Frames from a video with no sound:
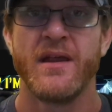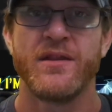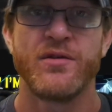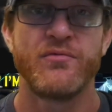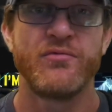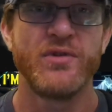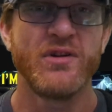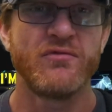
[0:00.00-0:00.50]

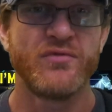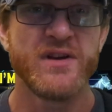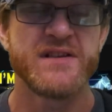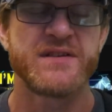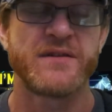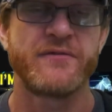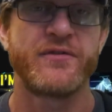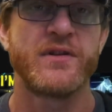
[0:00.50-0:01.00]
The real
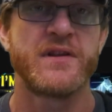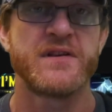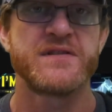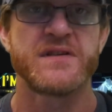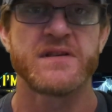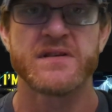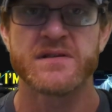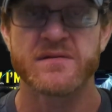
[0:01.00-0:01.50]
reason for
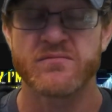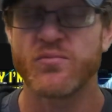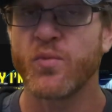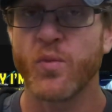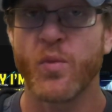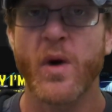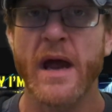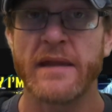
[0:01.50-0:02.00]
this is
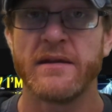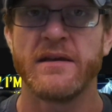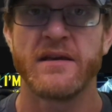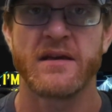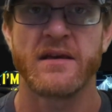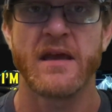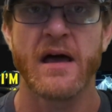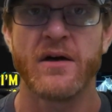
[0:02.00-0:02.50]
widely
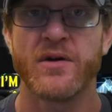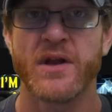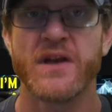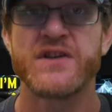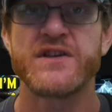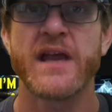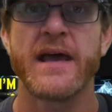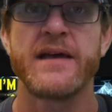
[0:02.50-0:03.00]

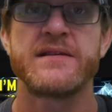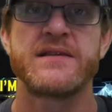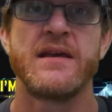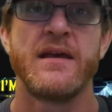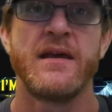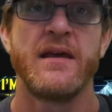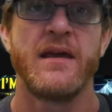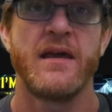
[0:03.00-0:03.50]
acknowledged as
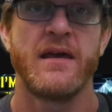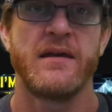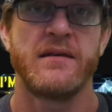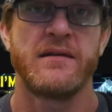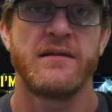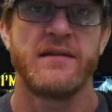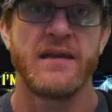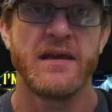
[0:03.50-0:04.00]

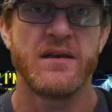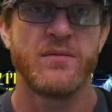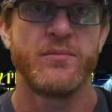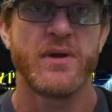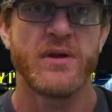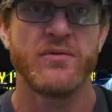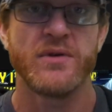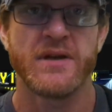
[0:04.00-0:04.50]
the
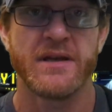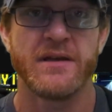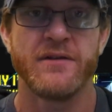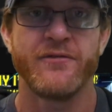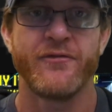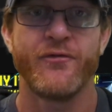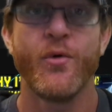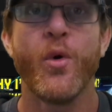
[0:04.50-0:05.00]
inability
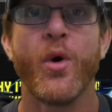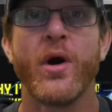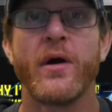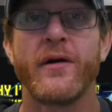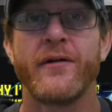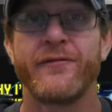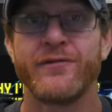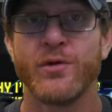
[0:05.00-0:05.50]
for
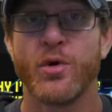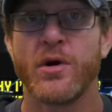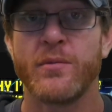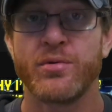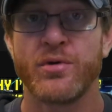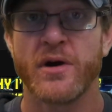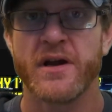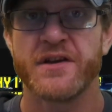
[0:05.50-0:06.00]
a floor
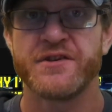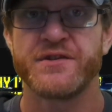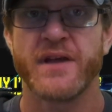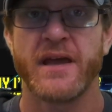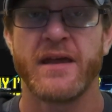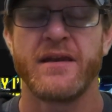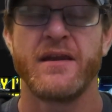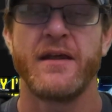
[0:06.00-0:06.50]
priced
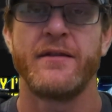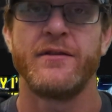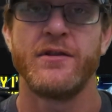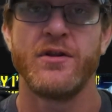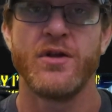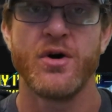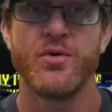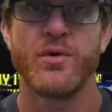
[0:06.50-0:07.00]
and a
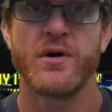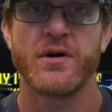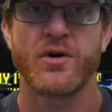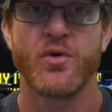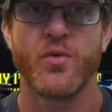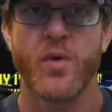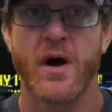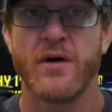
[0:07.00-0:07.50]
lower
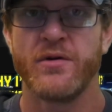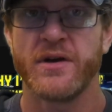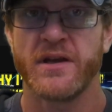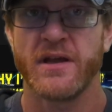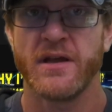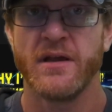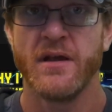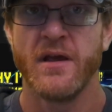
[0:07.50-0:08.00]

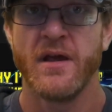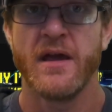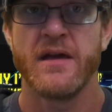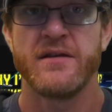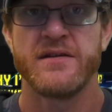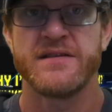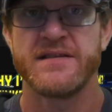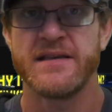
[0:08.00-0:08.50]
quality
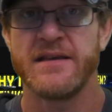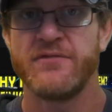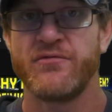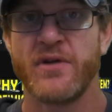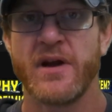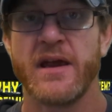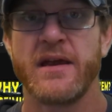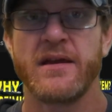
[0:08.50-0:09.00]
Z
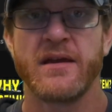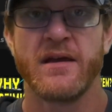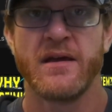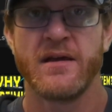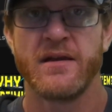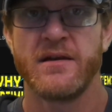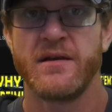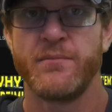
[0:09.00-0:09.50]
rank,
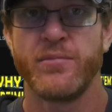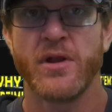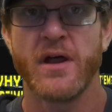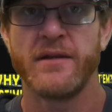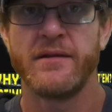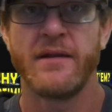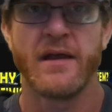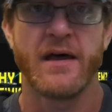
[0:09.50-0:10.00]

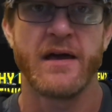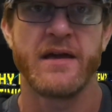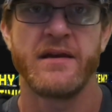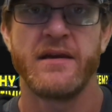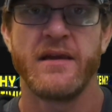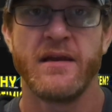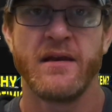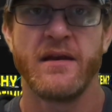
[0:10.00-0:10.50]

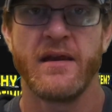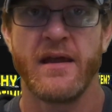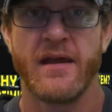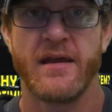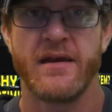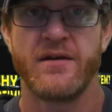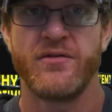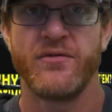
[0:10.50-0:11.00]
bloodline,
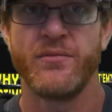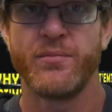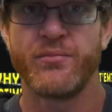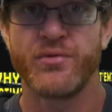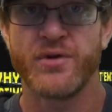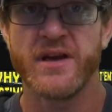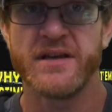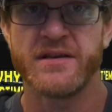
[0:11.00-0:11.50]
and
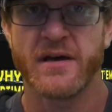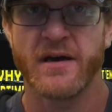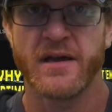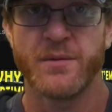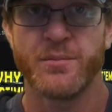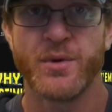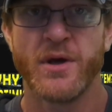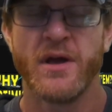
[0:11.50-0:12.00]
breed
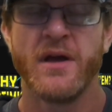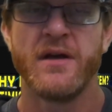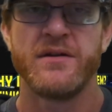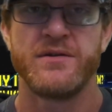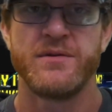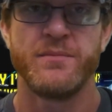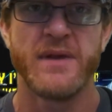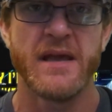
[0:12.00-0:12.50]
type
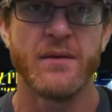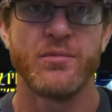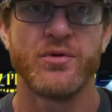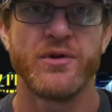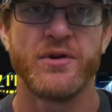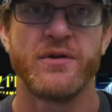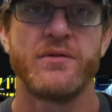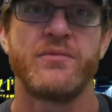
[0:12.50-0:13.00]
to be able
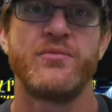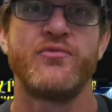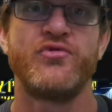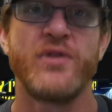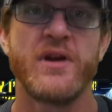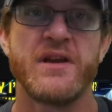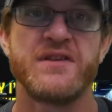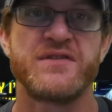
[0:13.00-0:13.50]
to
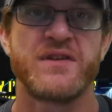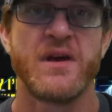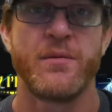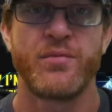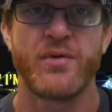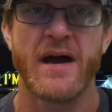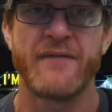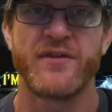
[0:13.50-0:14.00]
race
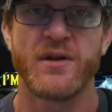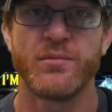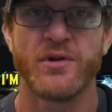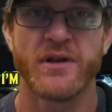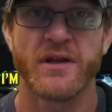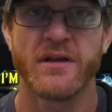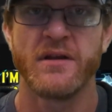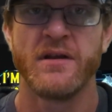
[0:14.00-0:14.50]

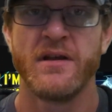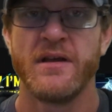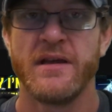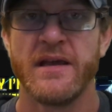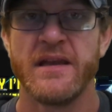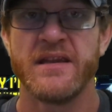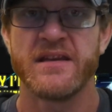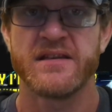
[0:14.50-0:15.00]
profitably
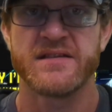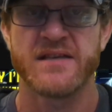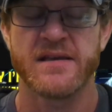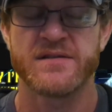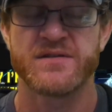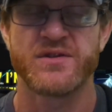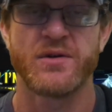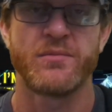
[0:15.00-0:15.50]
in the
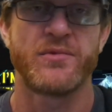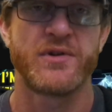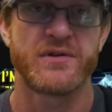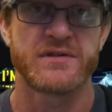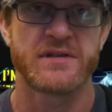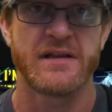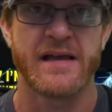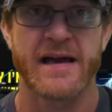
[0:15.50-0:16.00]
system.
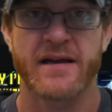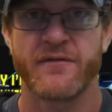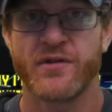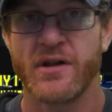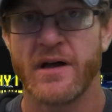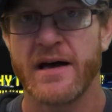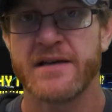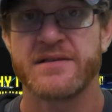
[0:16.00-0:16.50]
There's a lack of
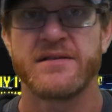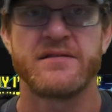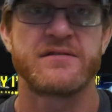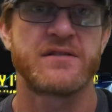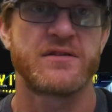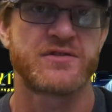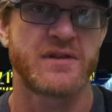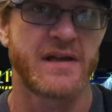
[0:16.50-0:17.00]
classes,
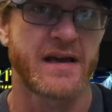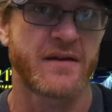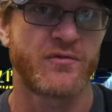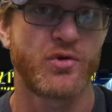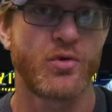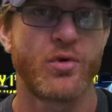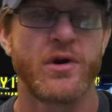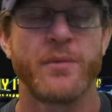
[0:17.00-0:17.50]
there's a lack
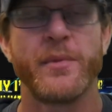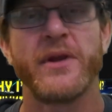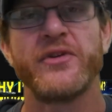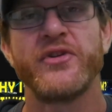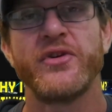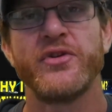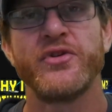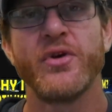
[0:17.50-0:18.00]
of
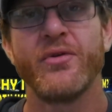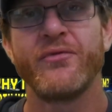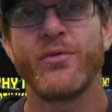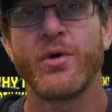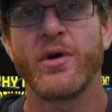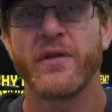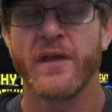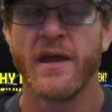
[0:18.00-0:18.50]
tournaments and so
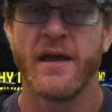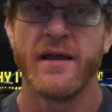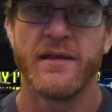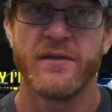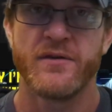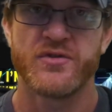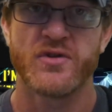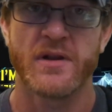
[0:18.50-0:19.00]
forth.
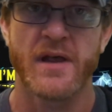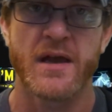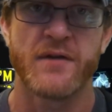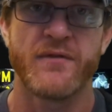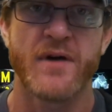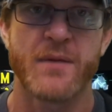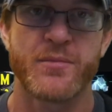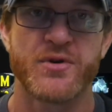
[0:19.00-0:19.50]
There's a lot
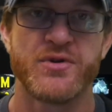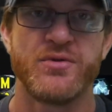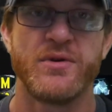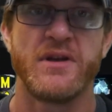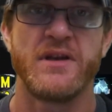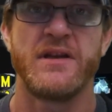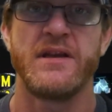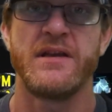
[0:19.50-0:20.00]
of
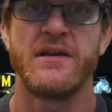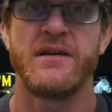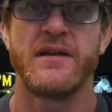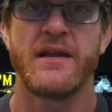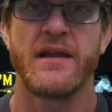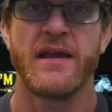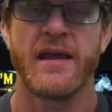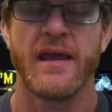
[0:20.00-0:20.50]
opportunity
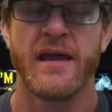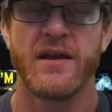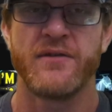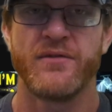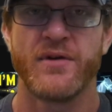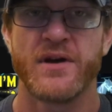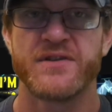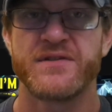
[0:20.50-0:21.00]
ahead
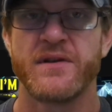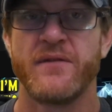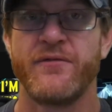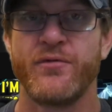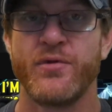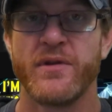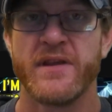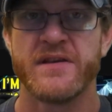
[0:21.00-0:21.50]
of us
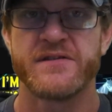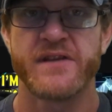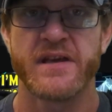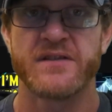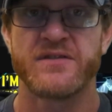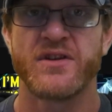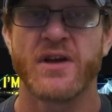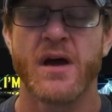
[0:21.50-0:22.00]
for these
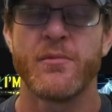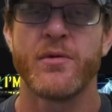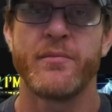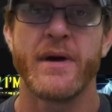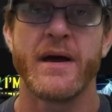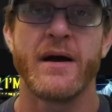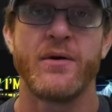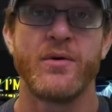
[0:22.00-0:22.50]
things to come
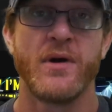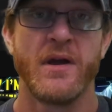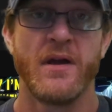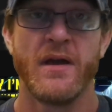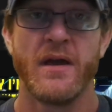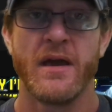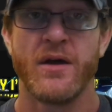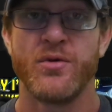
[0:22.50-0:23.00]
about,
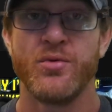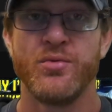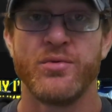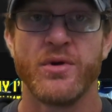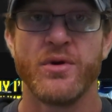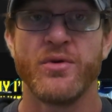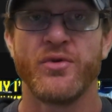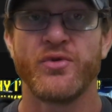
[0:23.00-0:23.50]
and who
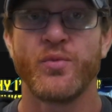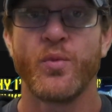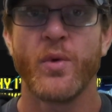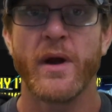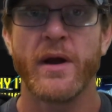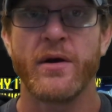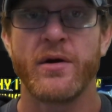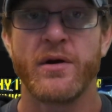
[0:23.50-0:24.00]
knows
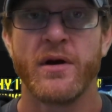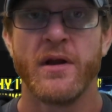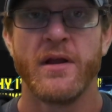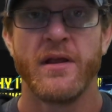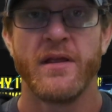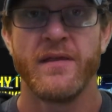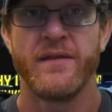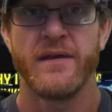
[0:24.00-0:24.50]
where
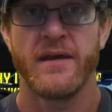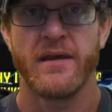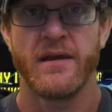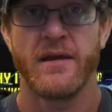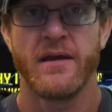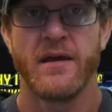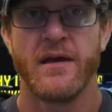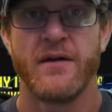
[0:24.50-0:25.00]

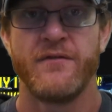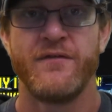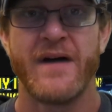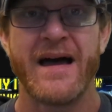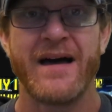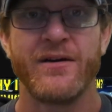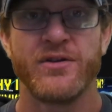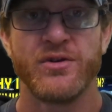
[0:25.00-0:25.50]
the
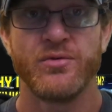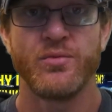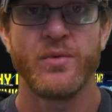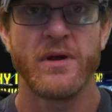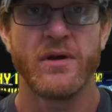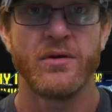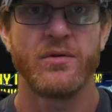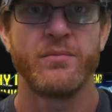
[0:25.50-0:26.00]
value
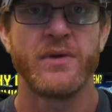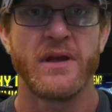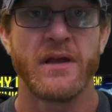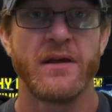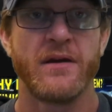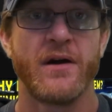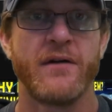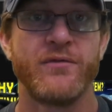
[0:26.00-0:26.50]
will
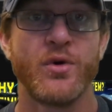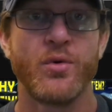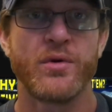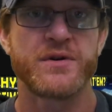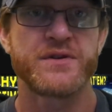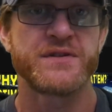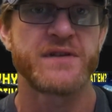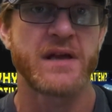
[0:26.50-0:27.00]
be of the
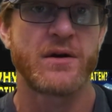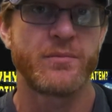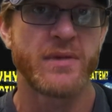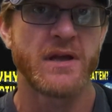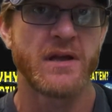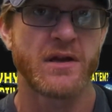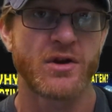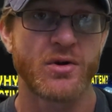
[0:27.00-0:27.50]
horses that are
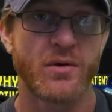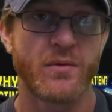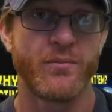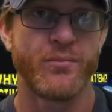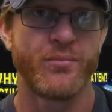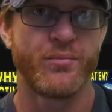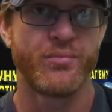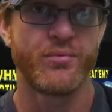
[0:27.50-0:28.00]
being
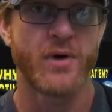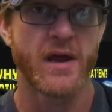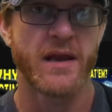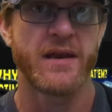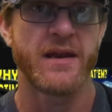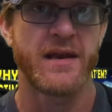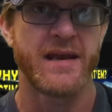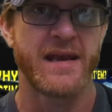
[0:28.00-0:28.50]

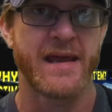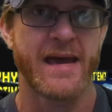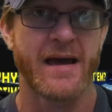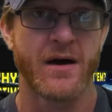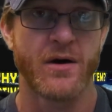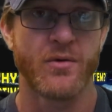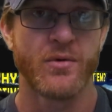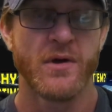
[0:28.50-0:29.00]
bred
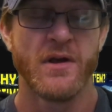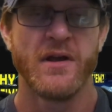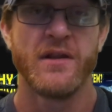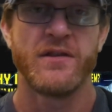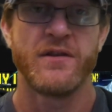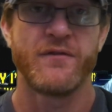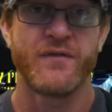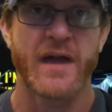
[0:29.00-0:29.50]
now.
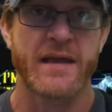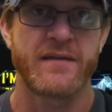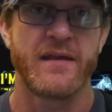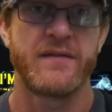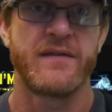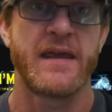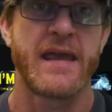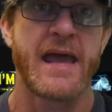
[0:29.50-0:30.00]
The fact
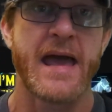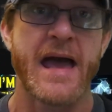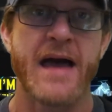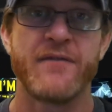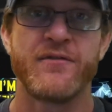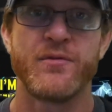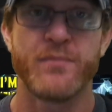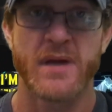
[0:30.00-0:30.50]
that they
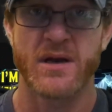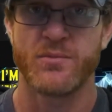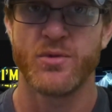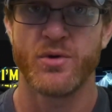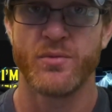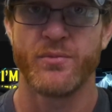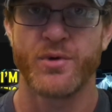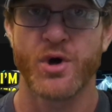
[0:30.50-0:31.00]
have a
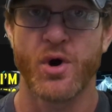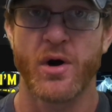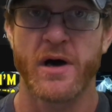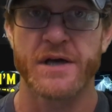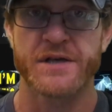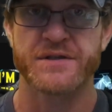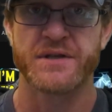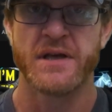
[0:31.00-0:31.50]
minimum
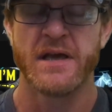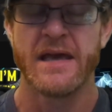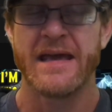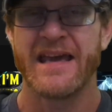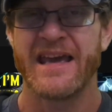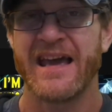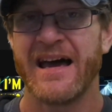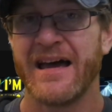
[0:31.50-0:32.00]
cost
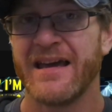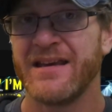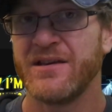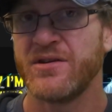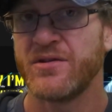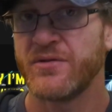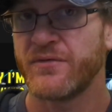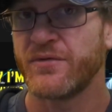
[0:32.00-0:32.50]

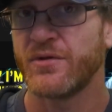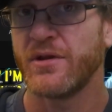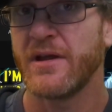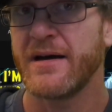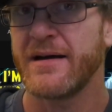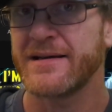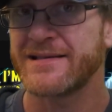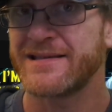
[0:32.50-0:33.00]
kind of
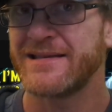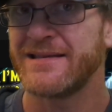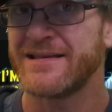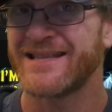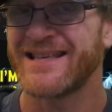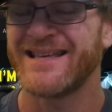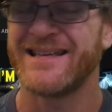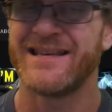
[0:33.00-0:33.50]
locks
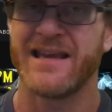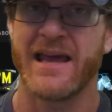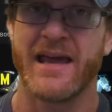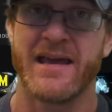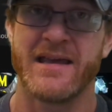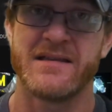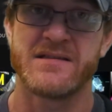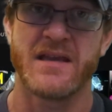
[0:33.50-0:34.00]
these in
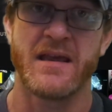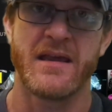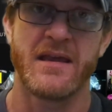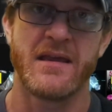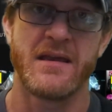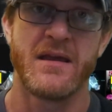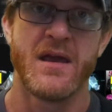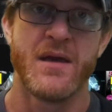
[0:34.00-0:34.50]
as
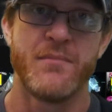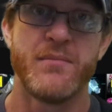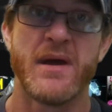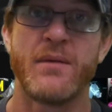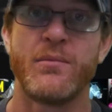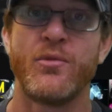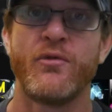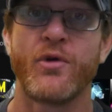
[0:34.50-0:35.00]
a
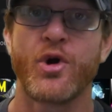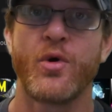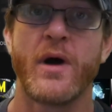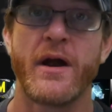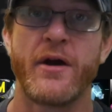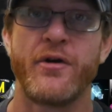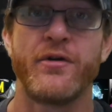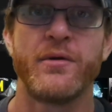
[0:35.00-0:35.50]
minimum
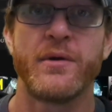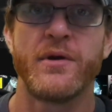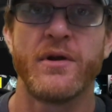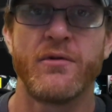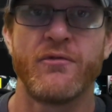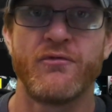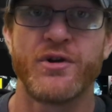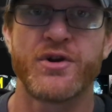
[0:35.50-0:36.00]
required
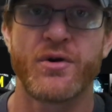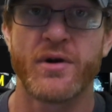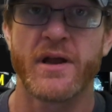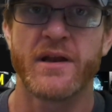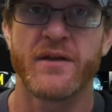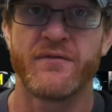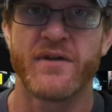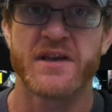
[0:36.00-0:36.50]
return
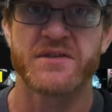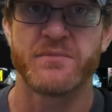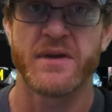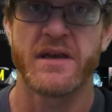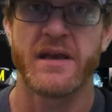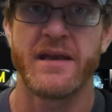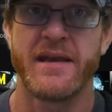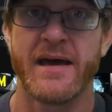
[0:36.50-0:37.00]
on
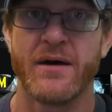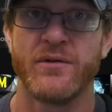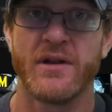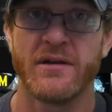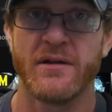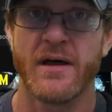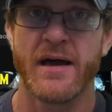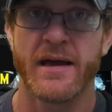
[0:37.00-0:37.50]
investment down
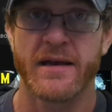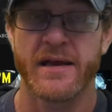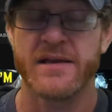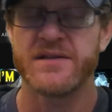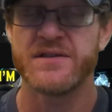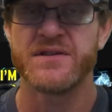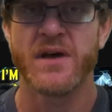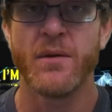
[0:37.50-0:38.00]
the line
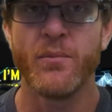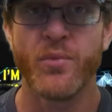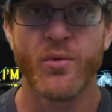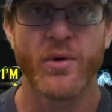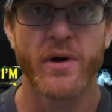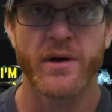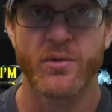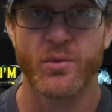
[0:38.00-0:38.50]
at some
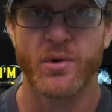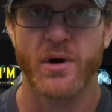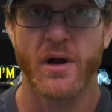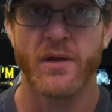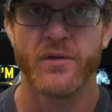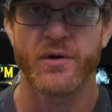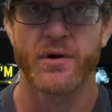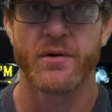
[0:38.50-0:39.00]
point or
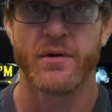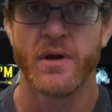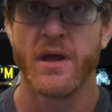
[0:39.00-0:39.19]
other.